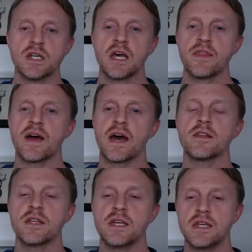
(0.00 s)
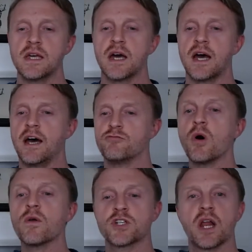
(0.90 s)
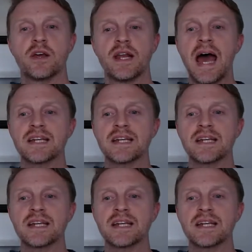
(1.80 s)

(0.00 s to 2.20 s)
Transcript: that the role of Shylock had